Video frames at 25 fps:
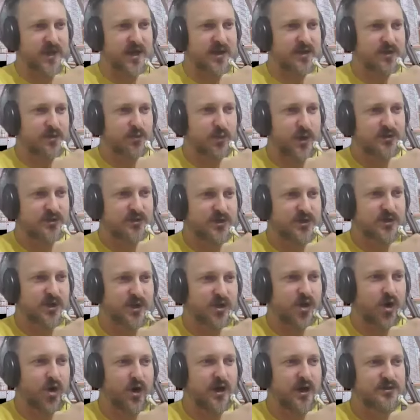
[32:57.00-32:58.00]
other ones are the
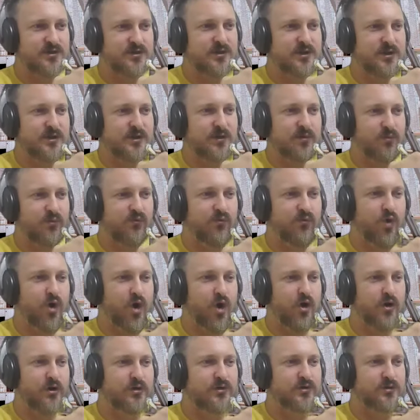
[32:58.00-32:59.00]
guys that have
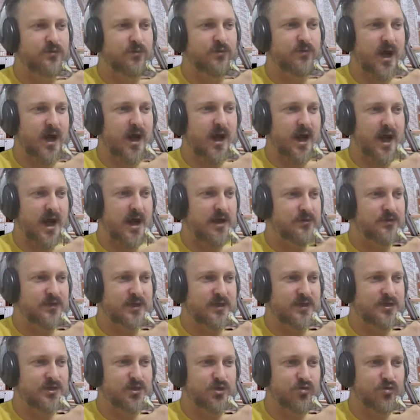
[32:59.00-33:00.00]
worked at
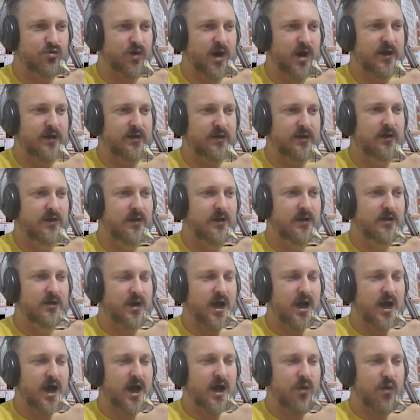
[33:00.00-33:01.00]
these great,
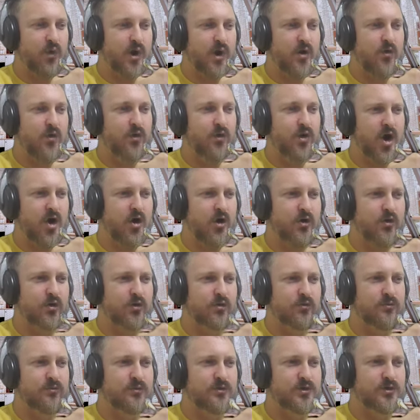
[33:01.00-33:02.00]

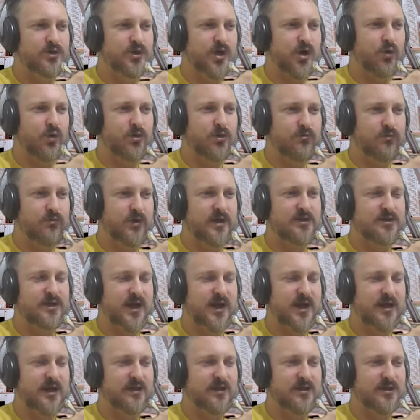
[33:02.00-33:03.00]
well-known solar
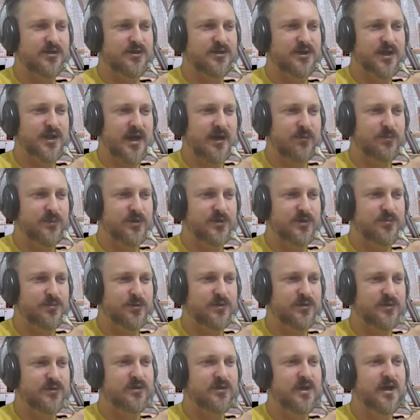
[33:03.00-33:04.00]
retailer
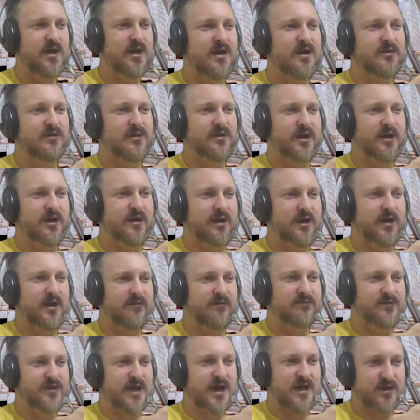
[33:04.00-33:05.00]
establishments that
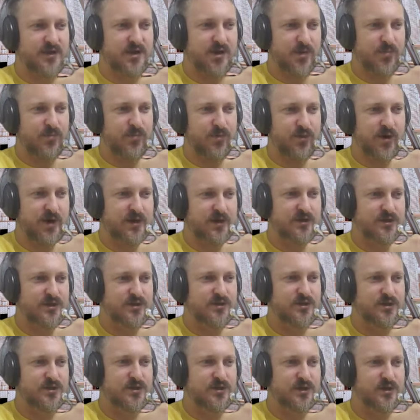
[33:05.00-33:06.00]
have done their
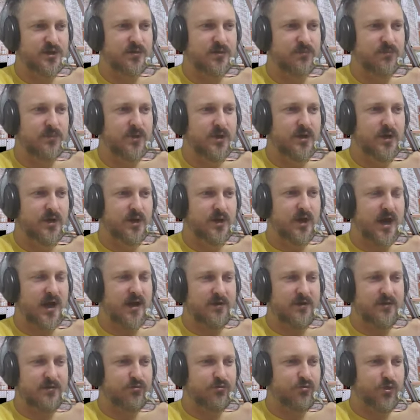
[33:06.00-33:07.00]
apprenticeship
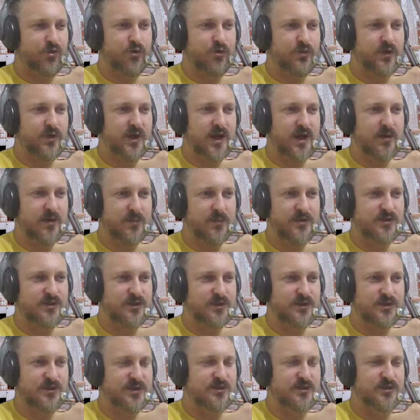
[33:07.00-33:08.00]
through them as a
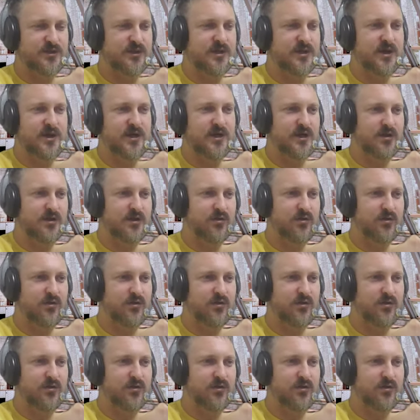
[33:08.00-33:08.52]
16-year